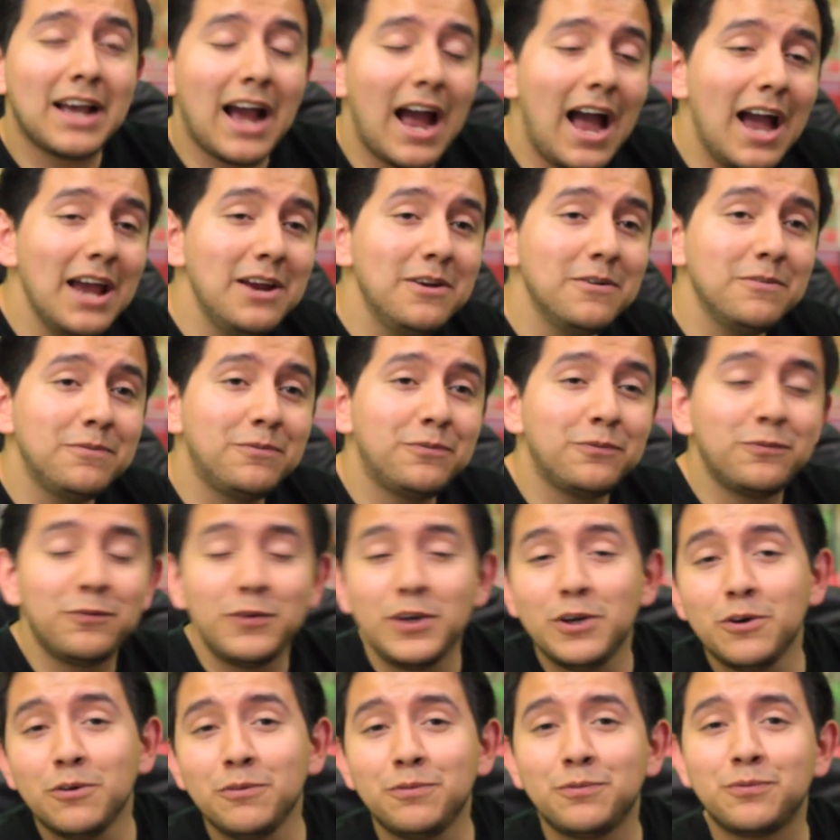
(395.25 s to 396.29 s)
kind of
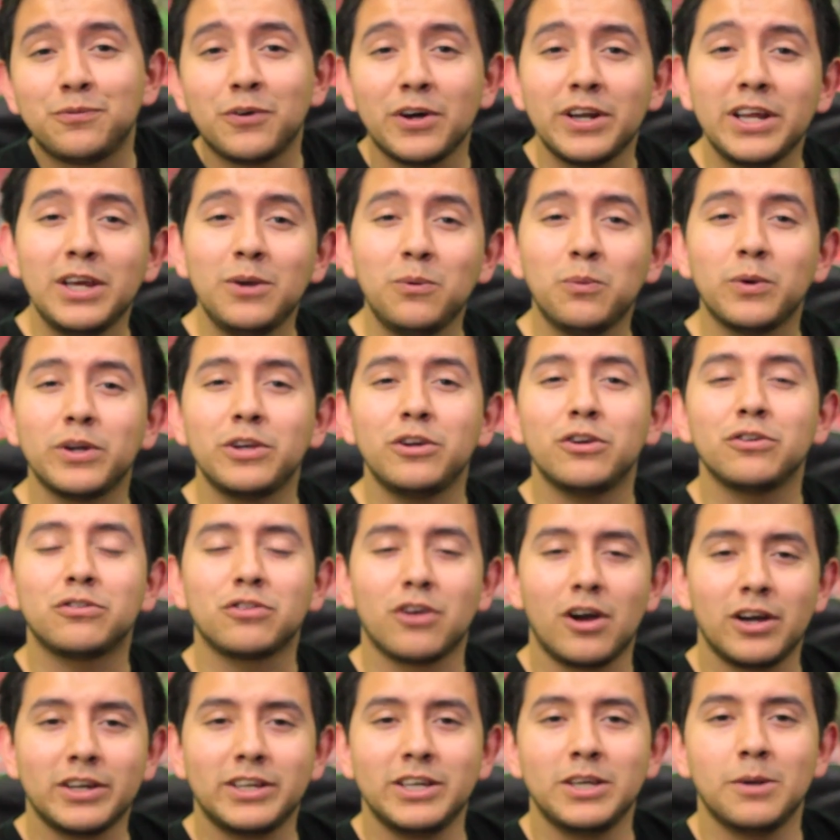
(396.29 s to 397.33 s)
feel funny when you're
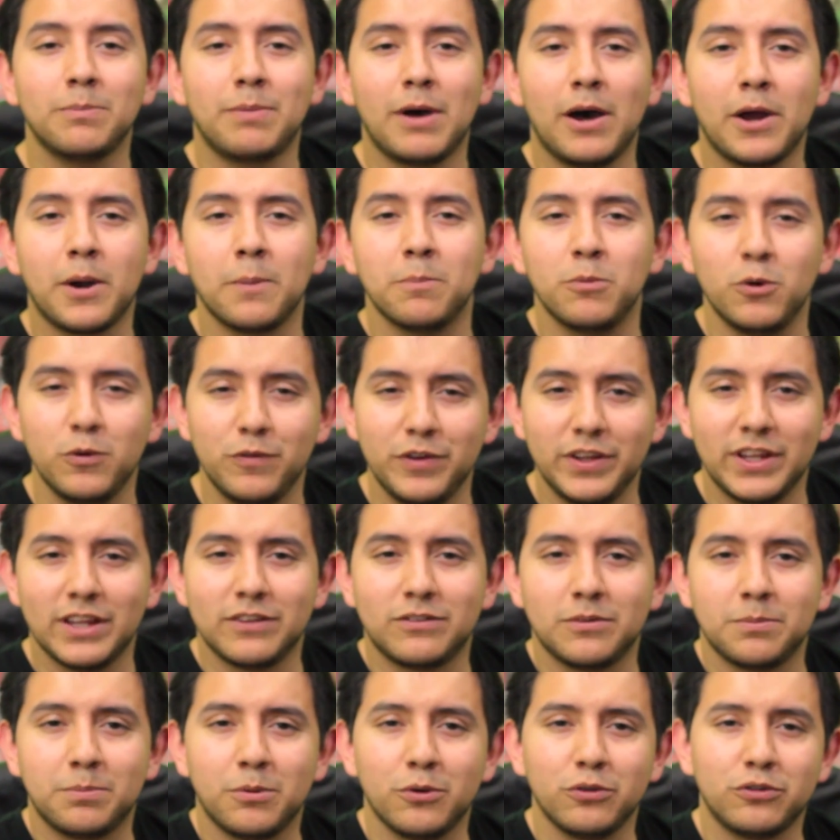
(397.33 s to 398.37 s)
talking about a movie
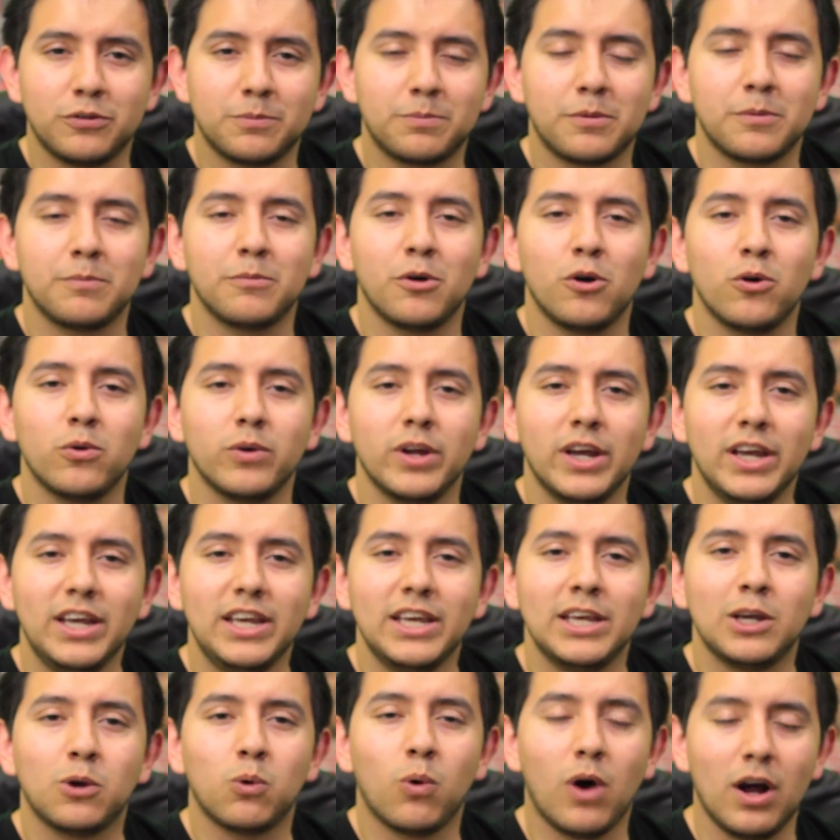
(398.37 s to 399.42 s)
that's supposed to promote
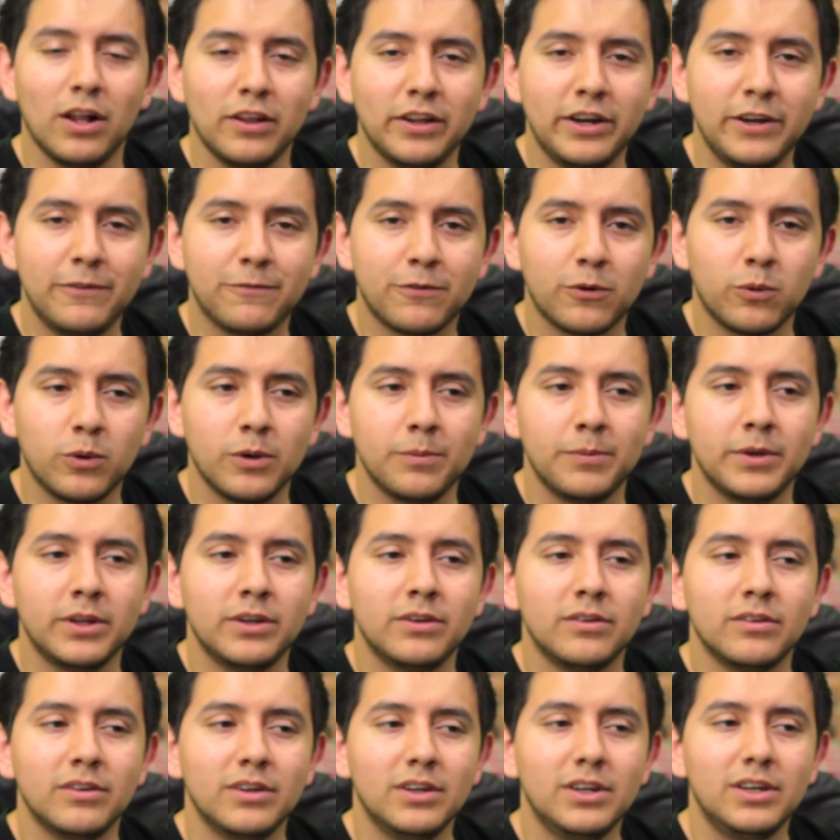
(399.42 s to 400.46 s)
equality for
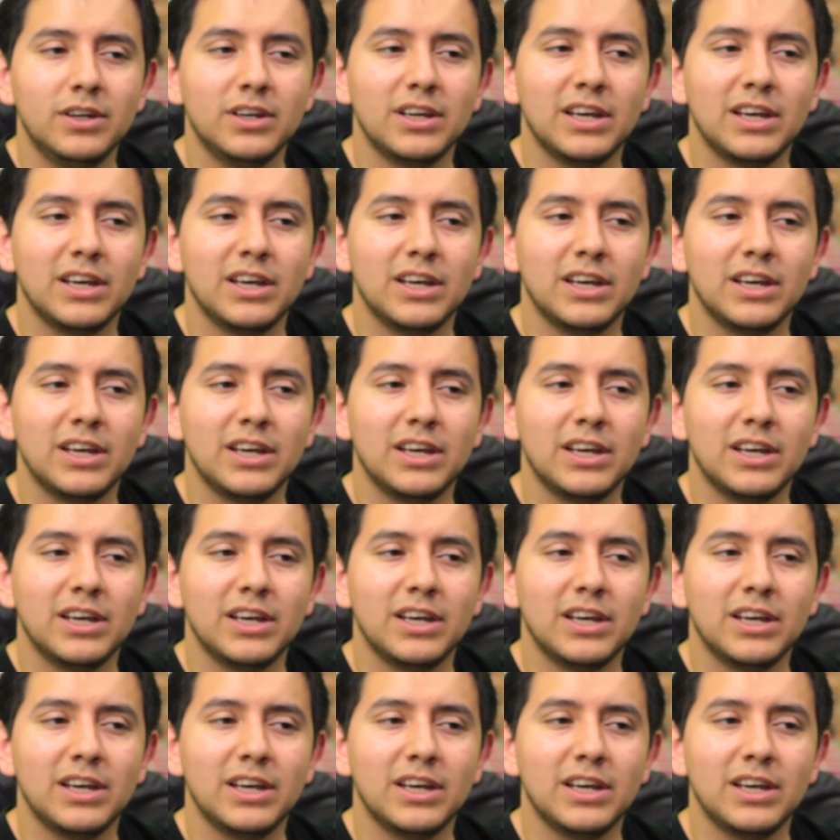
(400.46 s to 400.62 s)
women,